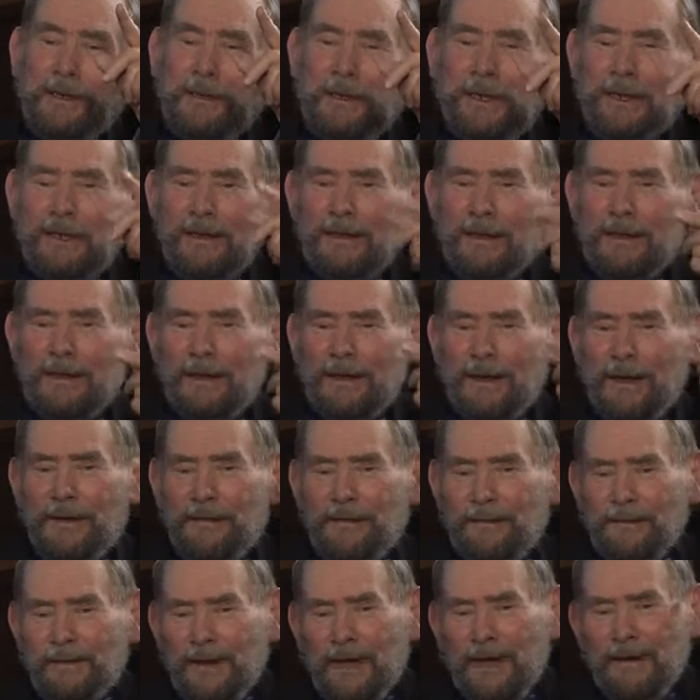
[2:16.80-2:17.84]
you know, that
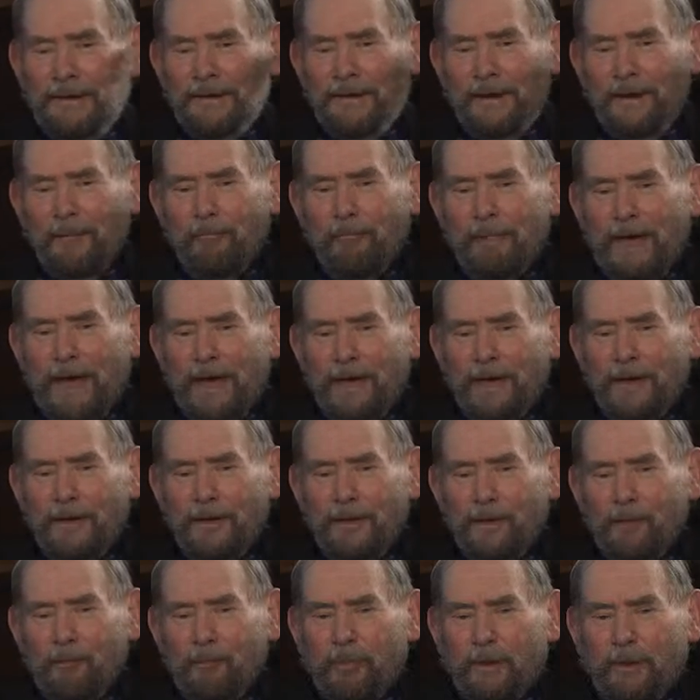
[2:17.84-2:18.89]
goes down the back
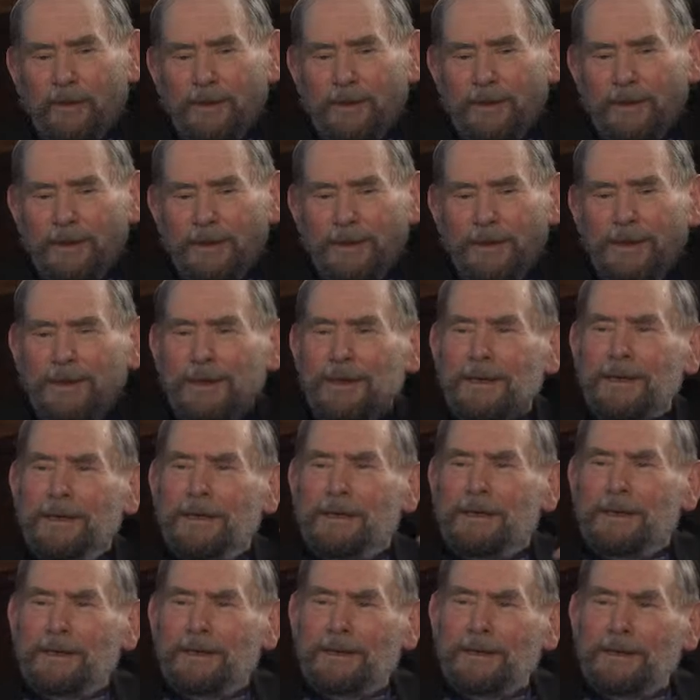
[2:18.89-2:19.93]
of the body,
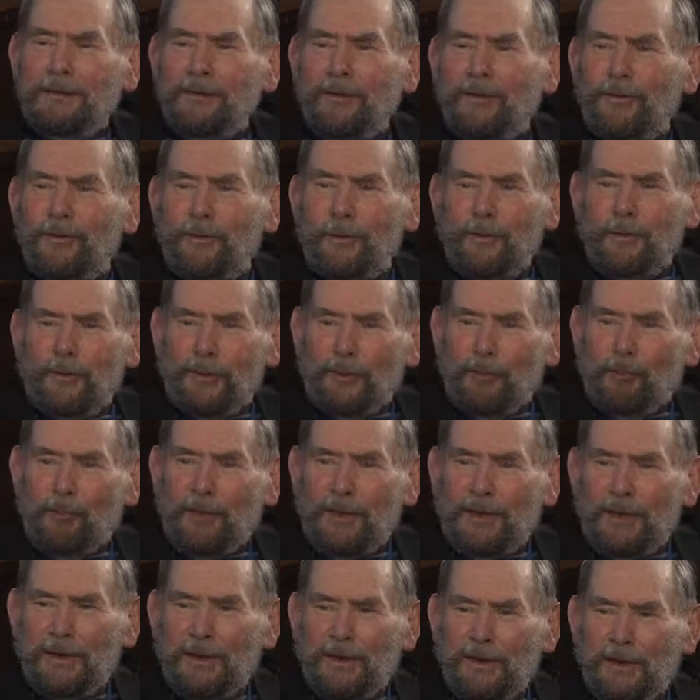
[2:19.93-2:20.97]
through the
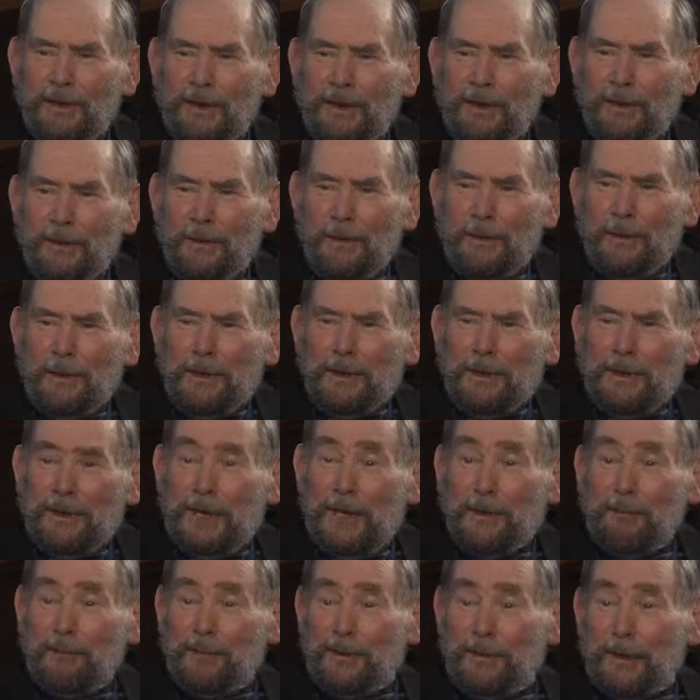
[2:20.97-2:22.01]
big toe,
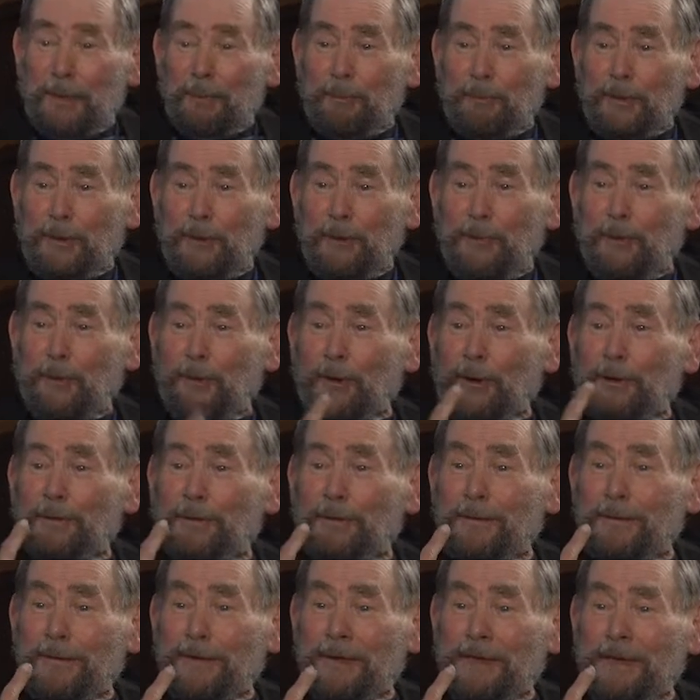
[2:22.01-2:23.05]
comes up the
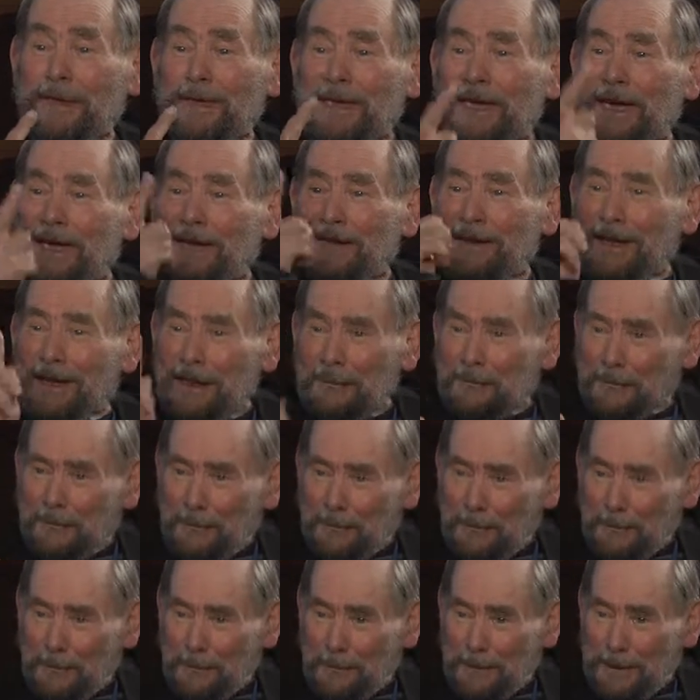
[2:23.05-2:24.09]
front again, and
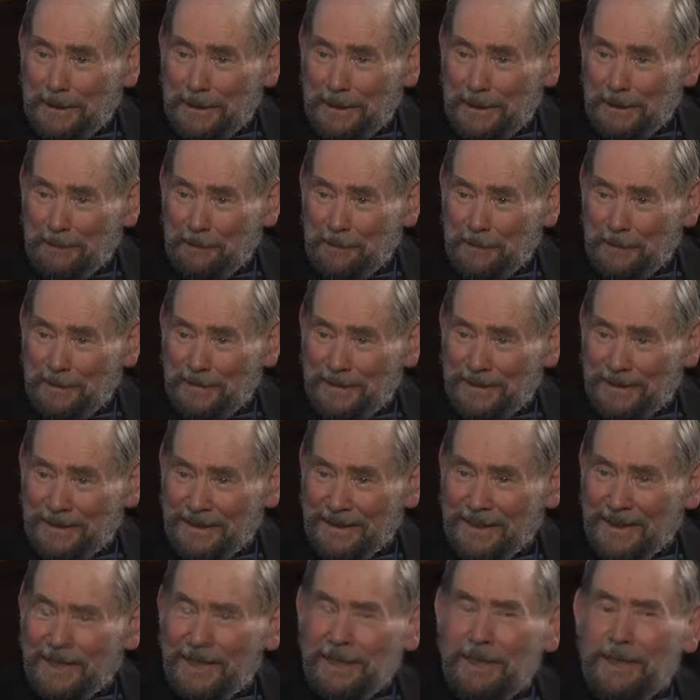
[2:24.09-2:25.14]
that's doing
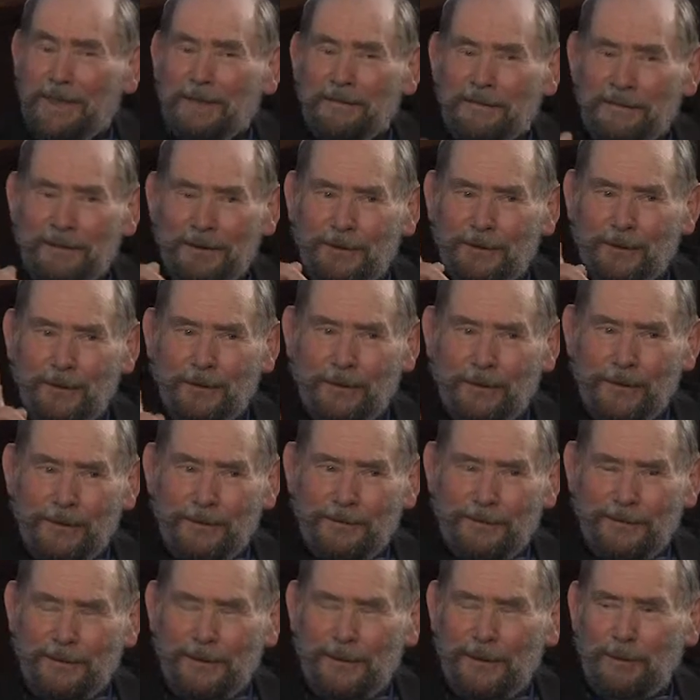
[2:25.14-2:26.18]
everything. So to
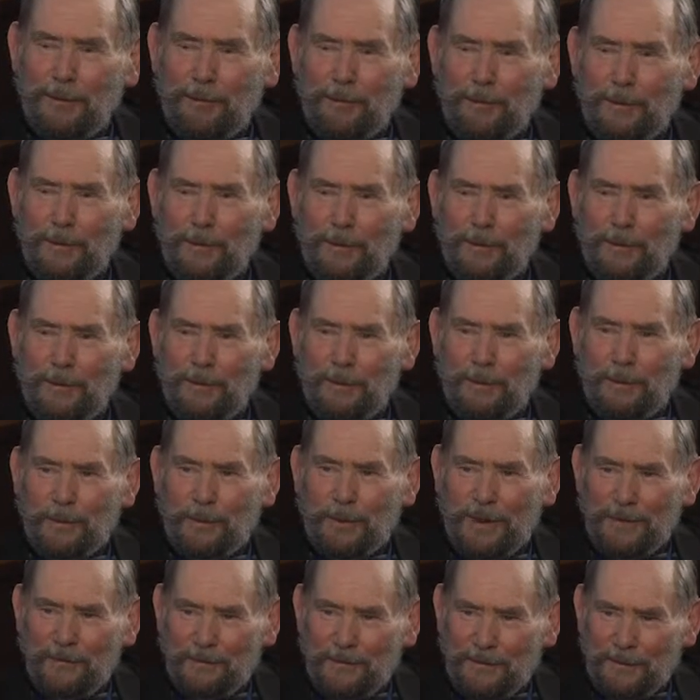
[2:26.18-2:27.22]
answer him, you
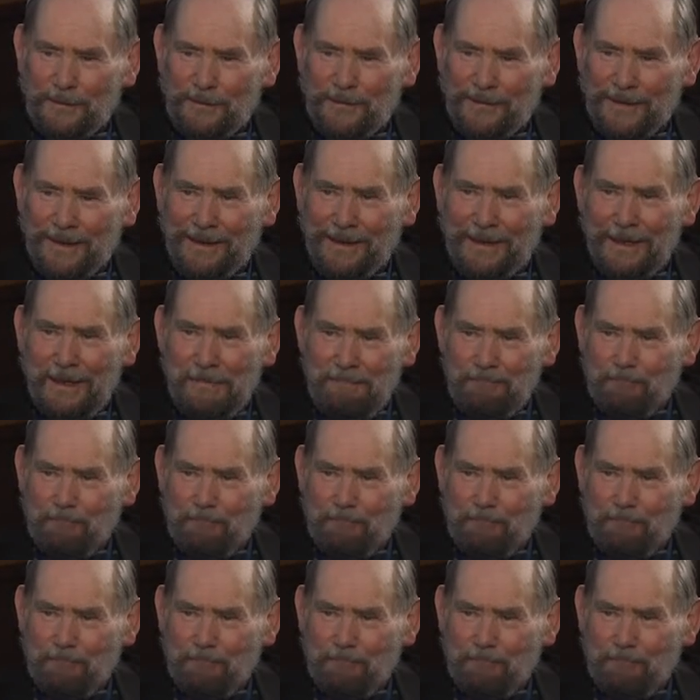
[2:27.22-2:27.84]
have to say,